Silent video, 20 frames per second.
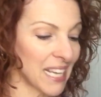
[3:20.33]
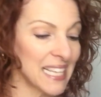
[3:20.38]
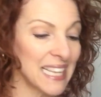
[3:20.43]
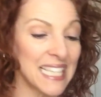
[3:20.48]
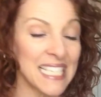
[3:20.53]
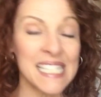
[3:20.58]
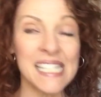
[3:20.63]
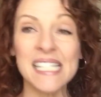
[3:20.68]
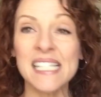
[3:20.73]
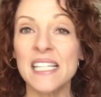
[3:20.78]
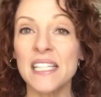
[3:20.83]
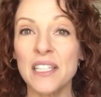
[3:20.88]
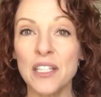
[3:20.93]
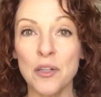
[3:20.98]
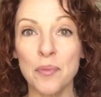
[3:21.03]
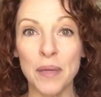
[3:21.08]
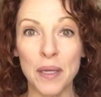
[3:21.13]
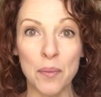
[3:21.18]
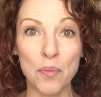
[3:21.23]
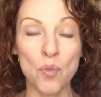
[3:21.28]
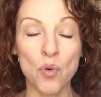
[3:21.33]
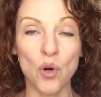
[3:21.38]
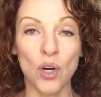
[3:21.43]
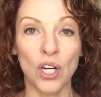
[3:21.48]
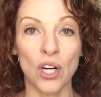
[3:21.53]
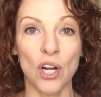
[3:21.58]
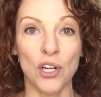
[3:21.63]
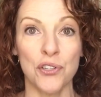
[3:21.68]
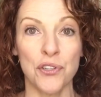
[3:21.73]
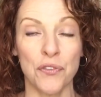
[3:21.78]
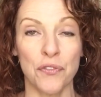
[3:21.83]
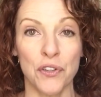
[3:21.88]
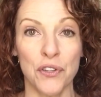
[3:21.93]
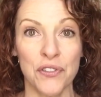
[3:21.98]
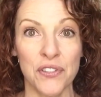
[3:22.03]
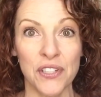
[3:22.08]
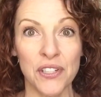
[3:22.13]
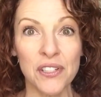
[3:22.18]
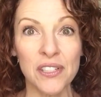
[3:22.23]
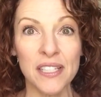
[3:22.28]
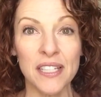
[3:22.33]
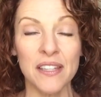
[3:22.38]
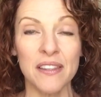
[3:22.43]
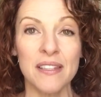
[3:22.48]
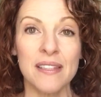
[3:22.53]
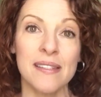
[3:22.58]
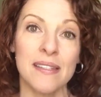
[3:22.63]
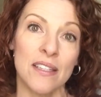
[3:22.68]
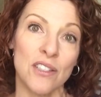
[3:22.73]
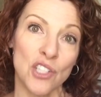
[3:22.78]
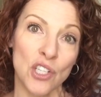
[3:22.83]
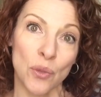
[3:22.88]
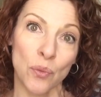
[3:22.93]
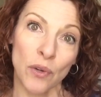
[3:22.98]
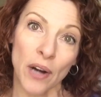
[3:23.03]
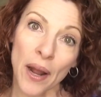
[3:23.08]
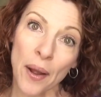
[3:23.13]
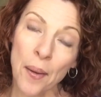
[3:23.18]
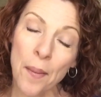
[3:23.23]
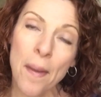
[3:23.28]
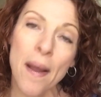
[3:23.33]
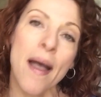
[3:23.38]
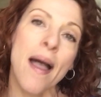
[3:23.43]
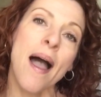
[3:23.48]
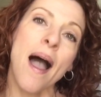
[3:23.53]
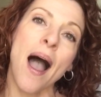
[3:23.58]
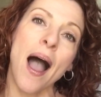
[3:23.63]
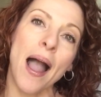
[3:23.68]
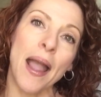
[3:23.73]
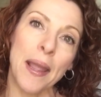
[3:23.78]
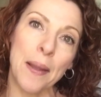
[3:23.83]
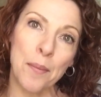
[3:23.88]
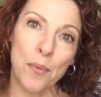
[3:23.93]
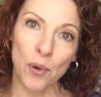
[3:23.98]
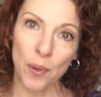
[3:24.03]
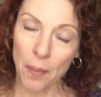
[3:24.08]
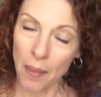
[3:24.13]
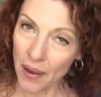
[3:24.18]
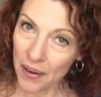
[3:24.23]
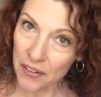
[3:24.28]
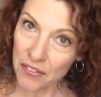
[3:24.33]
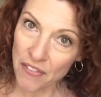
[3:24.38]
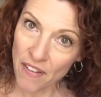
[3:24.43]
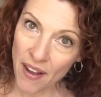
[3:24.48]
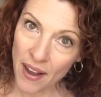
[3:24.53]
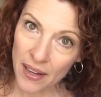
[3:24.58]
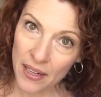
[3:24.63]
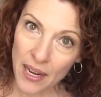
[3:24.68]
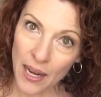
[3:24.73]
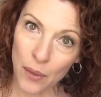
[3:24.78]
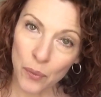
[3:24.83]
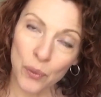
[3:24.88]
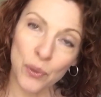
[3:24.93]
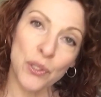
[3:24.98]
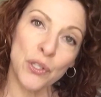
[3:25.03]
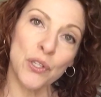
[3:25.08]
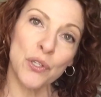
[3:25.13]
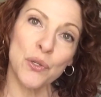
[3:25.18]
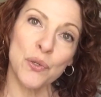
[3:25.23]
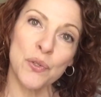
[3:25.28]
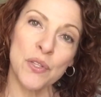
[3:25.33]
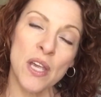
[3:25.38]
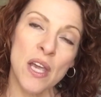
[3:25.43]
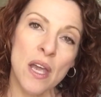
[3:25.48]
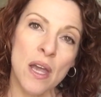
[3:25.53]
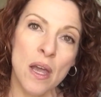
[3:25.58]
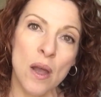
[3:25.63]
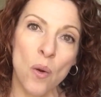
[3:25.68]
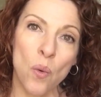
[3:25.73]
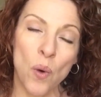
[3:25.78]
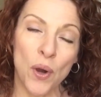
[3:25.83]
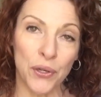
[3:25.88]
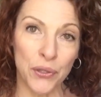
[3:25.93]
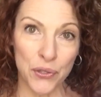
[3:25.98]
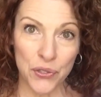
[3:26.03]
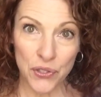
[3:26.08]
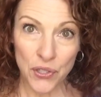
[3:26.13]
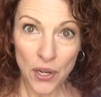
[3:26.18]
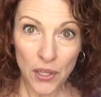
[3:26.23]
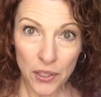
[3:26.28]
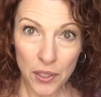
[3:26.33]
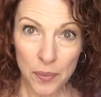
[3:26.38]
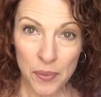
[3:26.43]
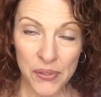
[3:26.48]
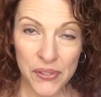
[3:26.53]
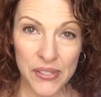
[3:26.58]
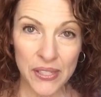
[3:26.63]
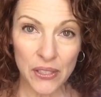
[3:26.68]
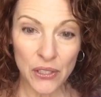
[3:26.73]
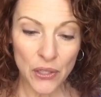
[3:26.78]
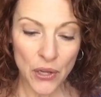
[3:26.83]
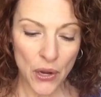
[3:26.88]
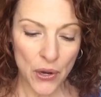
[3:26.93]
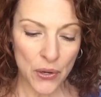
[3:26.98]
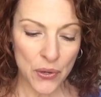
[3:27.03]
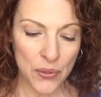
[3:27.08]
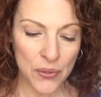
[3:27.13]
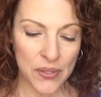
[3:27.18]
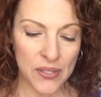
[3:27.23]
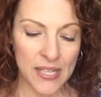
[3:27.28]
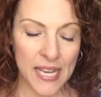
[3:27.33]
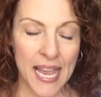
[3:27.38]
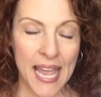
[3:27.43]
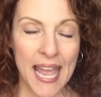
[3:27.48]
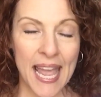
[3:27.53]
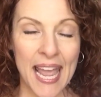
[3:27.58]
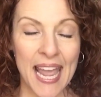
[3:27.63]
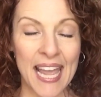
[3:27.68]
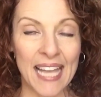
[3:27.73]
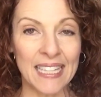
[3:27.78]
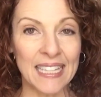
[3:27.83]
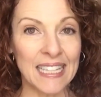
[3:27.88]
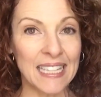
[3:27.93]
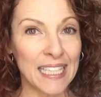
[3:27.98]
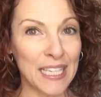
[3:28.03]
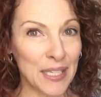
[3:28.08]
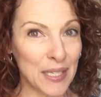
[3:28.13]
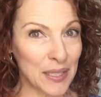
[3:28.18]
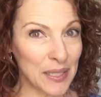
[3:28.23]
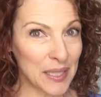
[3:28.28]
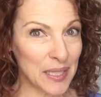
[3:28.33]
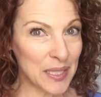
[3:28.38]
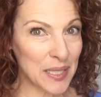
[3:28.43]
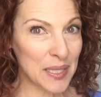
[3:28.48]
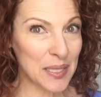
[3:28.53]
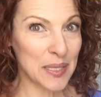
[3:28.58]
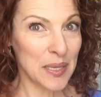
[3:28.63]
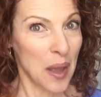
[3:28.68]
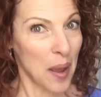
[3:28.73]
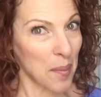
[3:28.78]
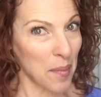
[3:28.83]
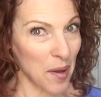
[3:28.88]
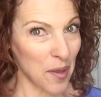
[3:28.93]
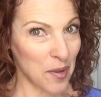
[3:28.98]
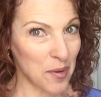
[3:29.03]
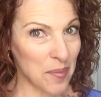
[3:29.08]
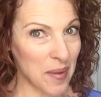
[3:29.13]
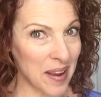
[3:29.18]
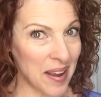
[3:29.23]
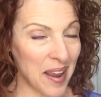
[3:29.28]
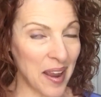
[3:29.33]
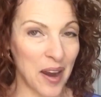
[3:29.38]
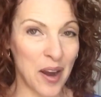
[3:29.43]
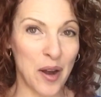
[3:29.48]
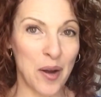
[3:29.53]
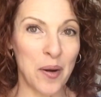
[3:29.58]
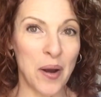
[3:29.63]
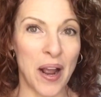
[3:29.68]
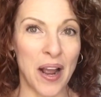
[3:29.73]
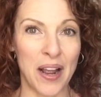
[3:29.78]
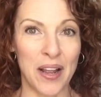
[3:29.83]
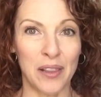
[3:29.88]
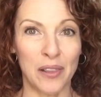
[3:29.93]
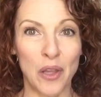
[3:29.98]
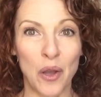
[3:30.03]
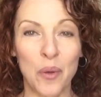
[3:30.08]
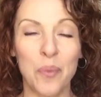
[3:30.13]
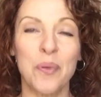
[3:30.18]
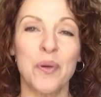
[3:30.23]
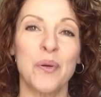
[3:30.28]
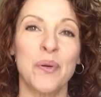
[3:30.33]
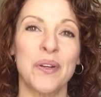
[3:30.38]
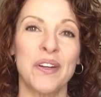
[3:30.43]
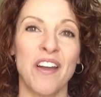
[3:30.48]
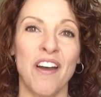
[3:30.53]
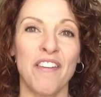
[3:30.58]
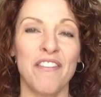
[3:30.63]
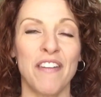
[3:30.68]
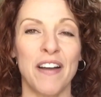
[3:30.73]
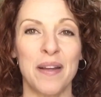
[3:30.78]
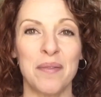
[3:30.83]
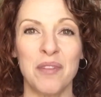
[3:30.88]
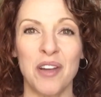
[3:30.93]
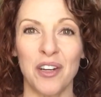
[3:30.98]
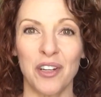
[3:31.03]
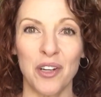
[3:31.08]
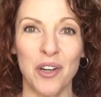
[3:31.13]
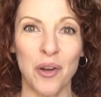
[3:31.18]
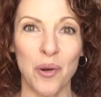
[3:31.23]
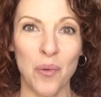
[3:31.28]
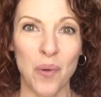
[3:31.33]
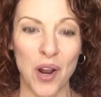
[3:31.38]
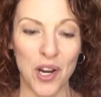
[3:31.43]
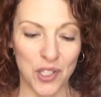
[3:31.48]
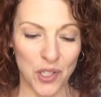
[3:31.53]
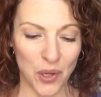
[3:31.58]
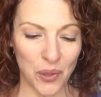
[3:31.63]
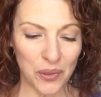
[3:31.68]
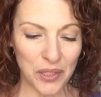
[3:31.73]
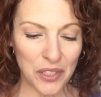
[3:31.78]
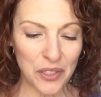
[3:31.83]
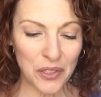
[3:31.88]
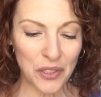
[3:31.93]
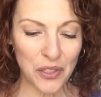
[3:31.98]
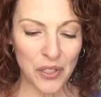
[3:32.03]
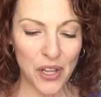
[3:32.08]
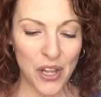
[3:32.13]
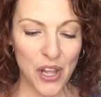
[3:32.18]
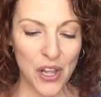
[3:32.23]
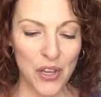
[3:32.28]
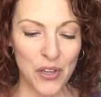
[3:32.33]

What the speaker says: This is a little bit more controversial in the CG realm. I am more modified. I will use water-soluble silicones, and lanolin does not bother my hair. I low poo enough. I'm not a co-wash only girl.